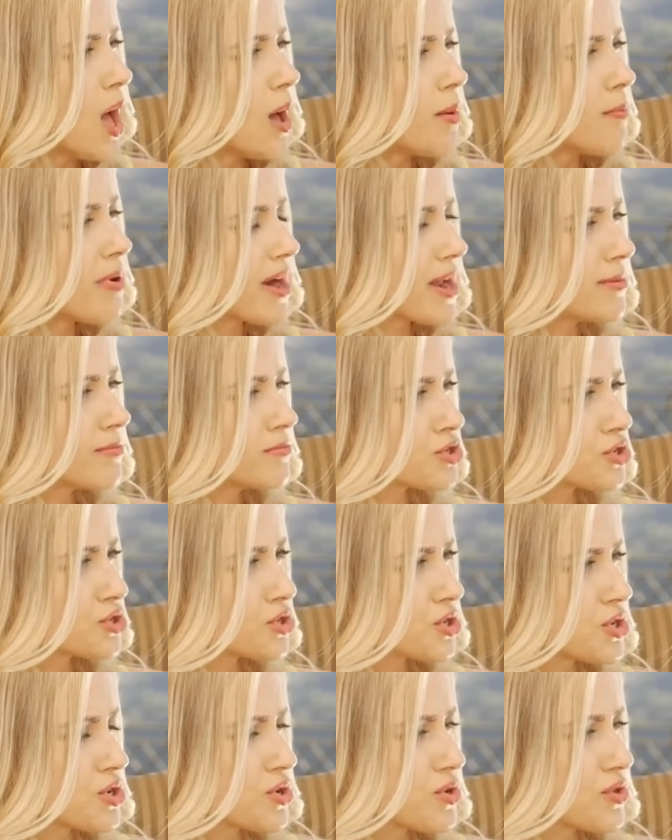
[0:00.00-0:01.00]
But I'm
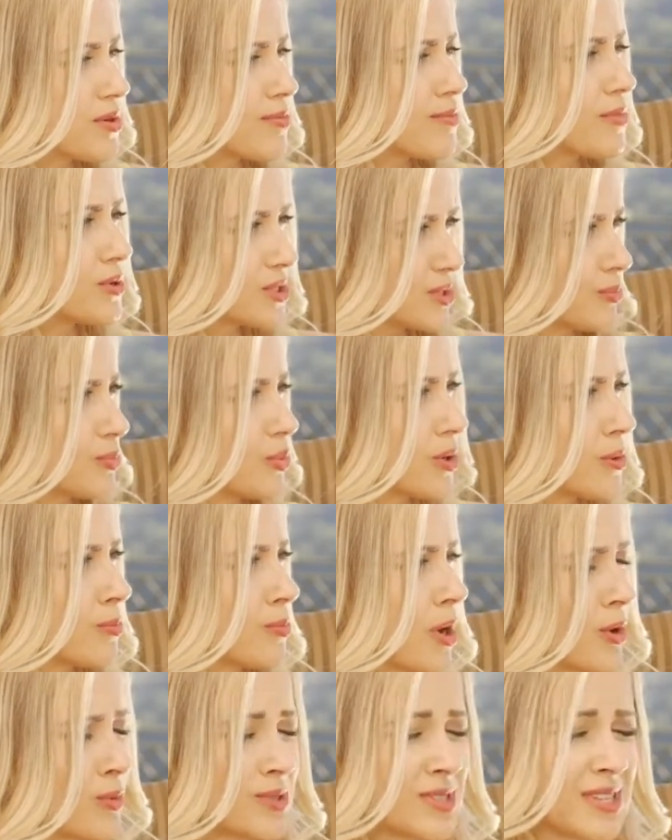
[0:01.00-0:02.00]
sure the most important
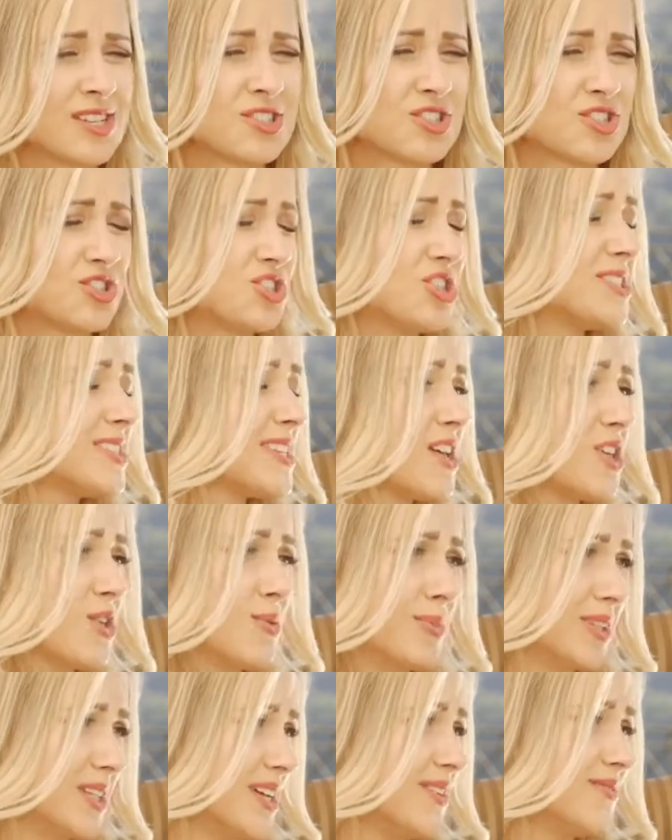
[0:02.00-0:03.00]
part was that you
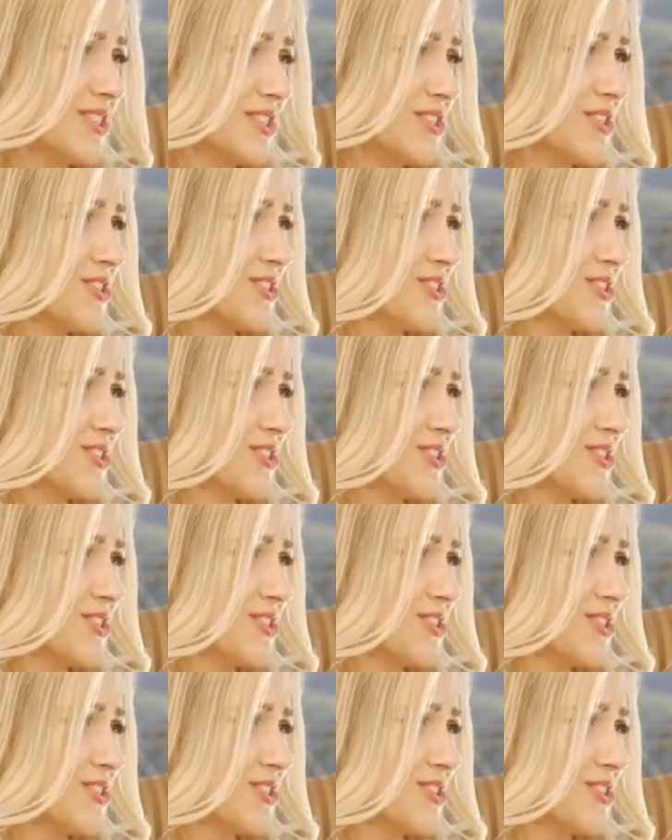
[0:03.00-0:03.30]
believed in